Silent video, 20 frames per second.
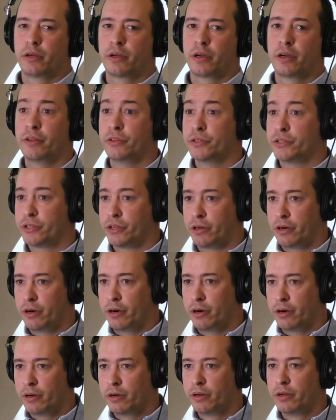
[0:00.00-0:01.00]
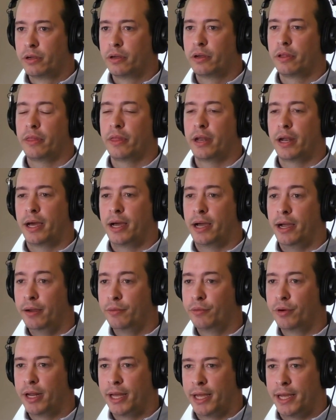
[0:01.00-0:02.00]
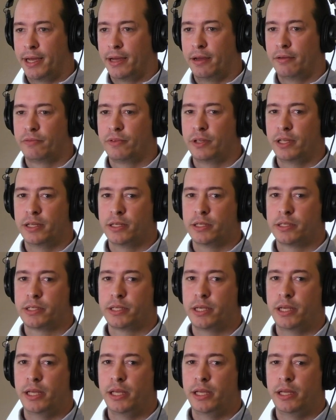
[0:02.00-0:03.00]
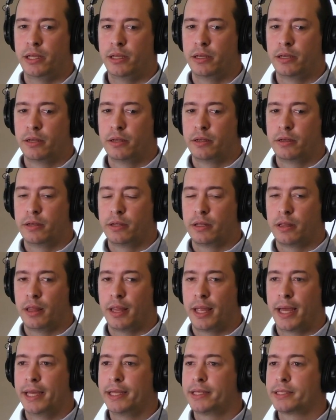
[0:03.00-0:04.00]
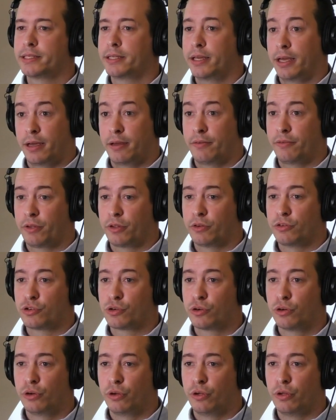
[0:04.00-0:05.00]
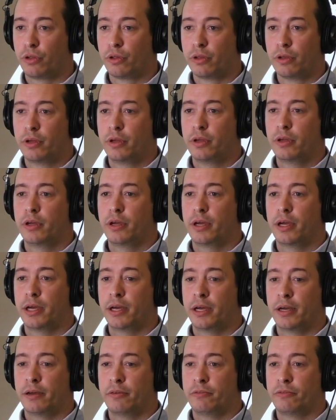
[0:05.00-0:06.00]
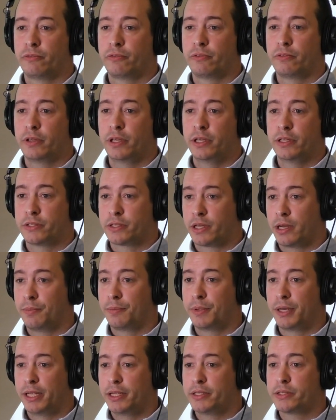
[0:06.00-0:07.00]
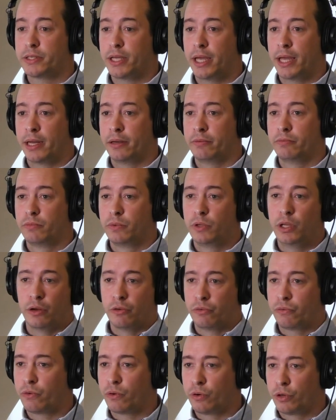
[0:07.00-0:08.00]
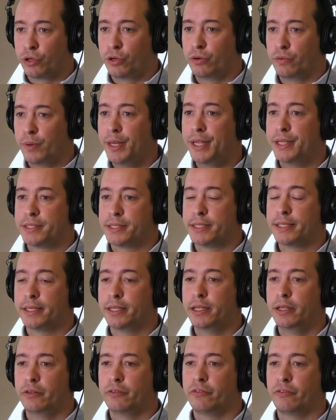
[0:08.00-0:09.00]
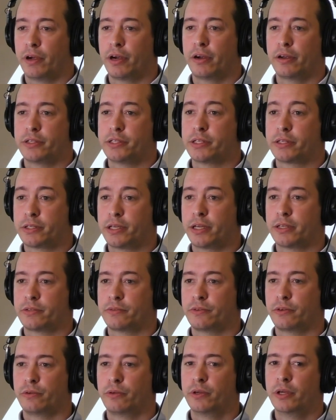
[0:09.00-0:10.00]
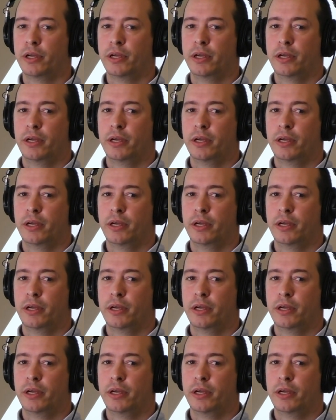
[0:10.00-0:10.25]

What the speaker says: concern that I would have is he likes to have control of his companies. And, for good reason, he's very successful.